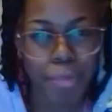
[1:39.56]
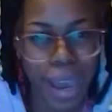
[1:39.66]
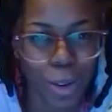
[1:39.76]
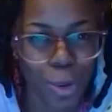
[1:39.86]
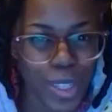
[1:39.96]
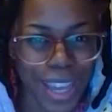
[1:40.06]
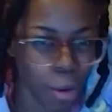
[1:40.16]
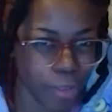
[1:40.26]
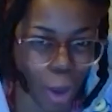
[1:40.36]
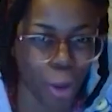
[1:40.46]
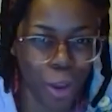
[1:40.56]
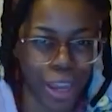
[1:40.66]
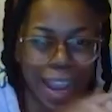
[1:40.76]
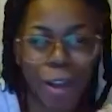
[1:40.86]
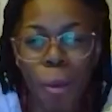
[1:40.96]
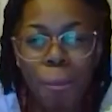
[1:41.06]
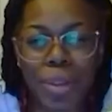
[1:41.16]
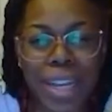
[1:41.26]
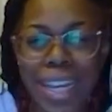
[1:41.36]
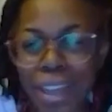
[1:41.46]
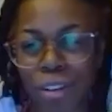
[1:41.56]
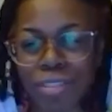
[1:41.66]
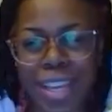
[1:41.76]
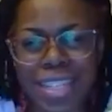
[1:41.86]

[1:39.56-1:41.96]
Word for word: panels and without going like completely off the